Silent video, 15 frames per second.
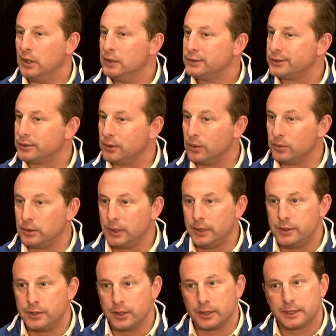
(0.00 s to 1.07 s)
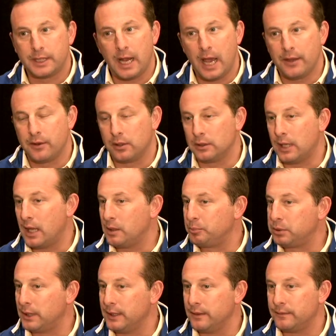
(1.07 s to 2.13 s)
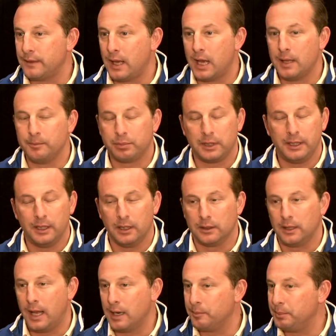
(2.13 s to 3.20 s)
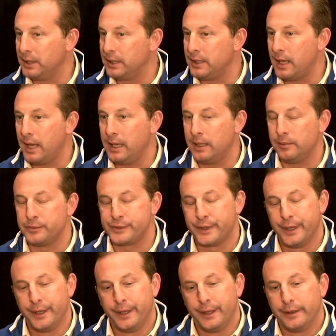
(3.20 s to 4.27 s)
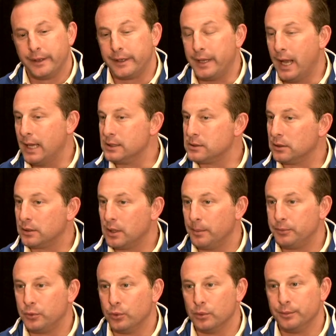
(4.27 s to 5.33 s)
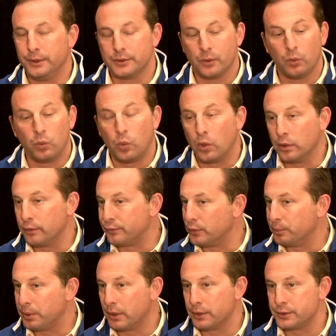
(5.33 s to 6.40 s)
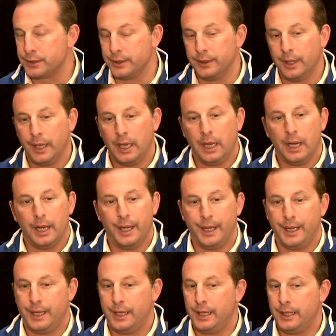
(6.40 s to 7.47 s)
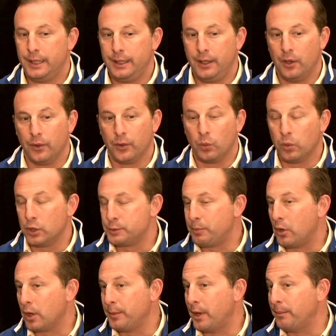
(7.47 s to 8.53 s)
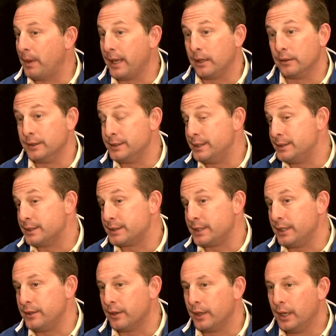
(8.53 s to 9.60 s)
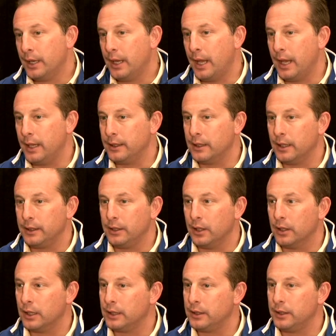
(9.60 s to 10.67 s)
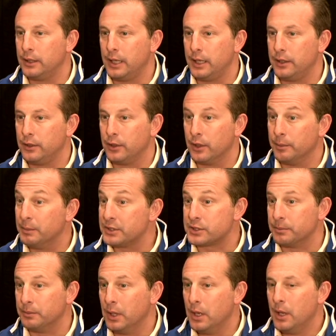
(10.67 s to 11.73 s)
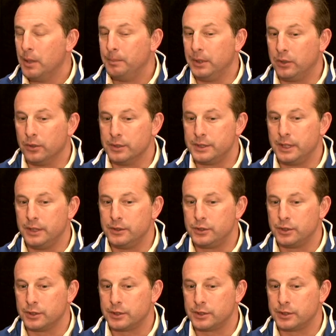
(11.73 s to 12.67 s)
slowly just gathered a lot of playing time, played in a lot of big games. The guys look up to him. He's a wonderful person. The worst part about Michael is he's a senior, and you're going to miss him because he's